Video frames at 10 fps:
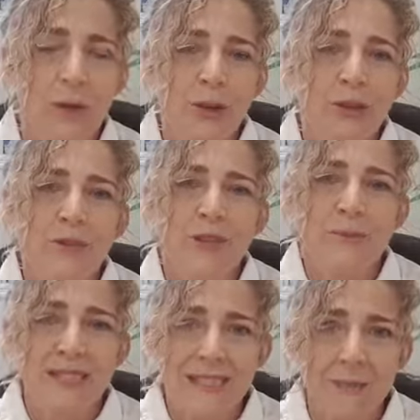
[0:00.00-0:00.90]
Both of
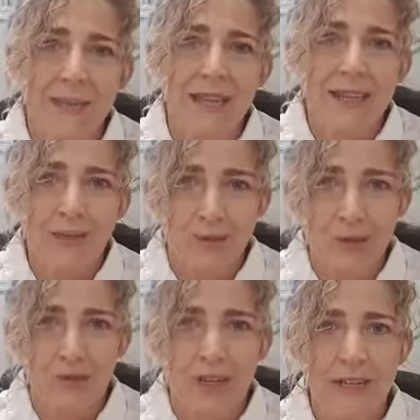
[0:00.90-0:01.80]
them stimulate your
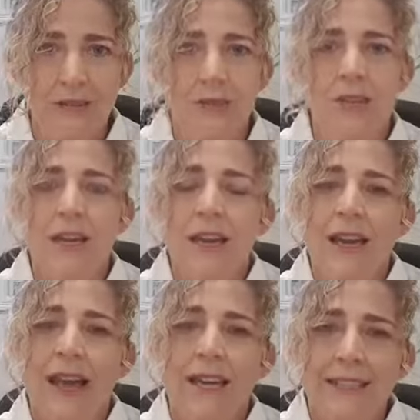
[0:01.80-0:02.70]
adrenals,
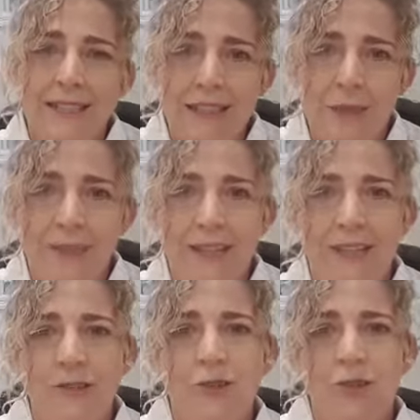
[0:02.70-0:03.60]
and in
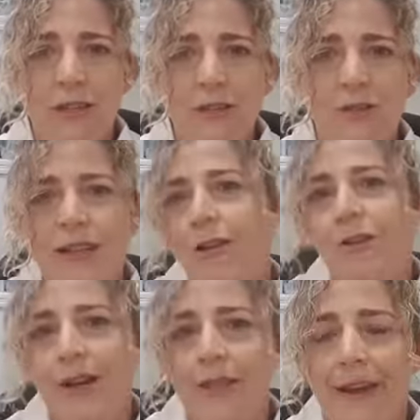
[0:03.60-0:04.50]
stimulating your adrenals, they'll
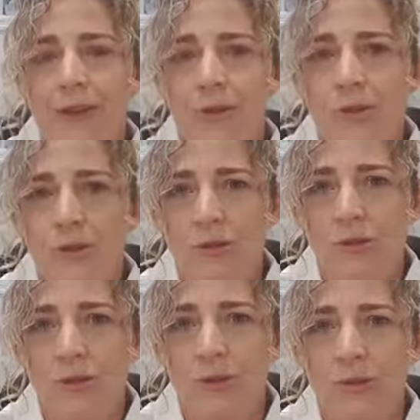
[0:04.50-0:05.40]
create that cortisol
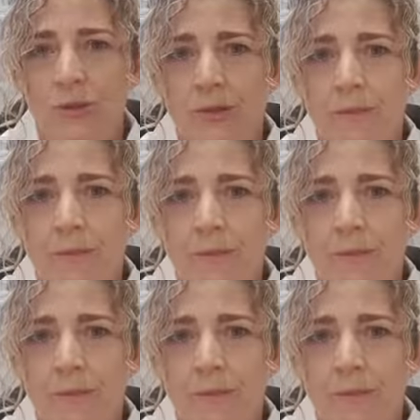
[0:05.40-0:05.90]
response,